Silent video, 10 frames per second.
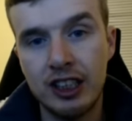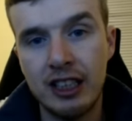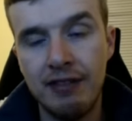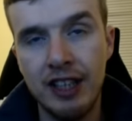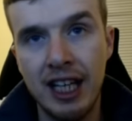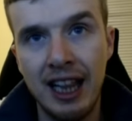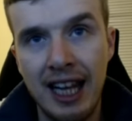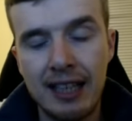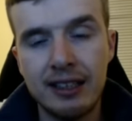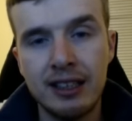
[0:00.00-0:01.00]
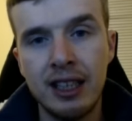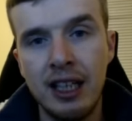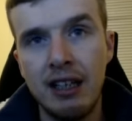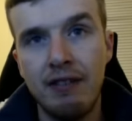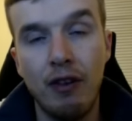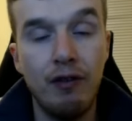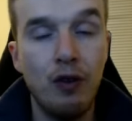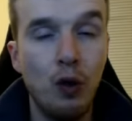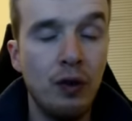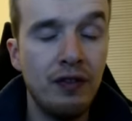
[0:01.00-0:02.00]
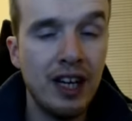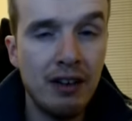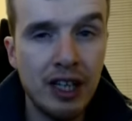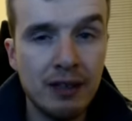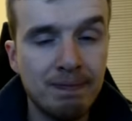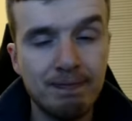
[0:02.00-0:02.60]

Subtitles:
7 less for 4 Faeria.